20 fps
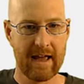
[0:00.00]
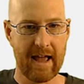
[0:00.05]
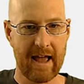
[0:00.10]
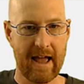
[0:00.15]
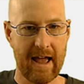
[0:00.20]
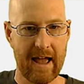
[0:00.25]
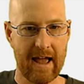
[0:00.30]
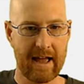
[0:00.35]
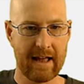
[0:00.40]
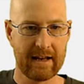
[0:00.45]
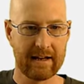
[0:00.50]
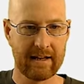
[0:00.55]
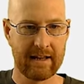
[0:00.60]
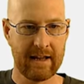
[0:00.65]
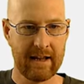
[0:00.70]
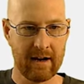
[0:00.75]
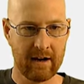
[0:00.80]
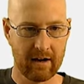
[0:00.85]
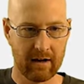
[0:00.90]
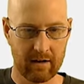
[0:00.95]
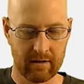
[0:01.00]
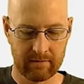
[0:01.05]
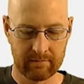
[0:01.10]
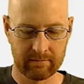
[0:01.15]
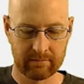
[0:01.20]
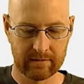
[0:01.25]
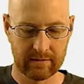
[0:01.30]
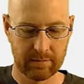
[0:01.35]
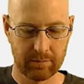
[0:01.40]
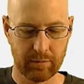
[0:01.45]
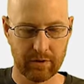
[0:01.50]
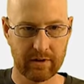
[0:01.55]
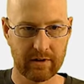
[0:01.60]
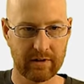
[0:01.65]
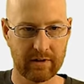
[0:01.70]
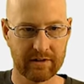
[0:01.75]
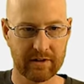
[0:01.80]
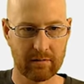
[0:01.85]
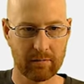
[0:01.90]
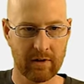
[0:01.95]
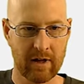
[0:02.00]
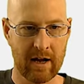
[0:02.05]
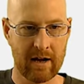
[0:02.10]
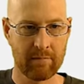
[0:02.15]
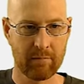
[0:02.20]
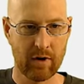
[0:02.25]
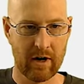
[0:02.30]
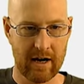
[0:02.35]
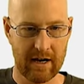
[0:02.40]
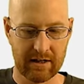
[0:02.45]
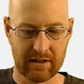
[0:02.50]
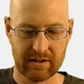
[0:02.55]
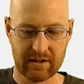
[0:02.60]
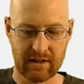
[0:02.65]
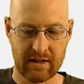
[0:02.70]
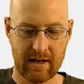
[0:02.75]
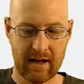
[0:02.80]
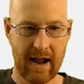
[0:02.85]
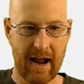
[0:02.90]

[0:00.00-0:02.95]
and here, let's put some line breaks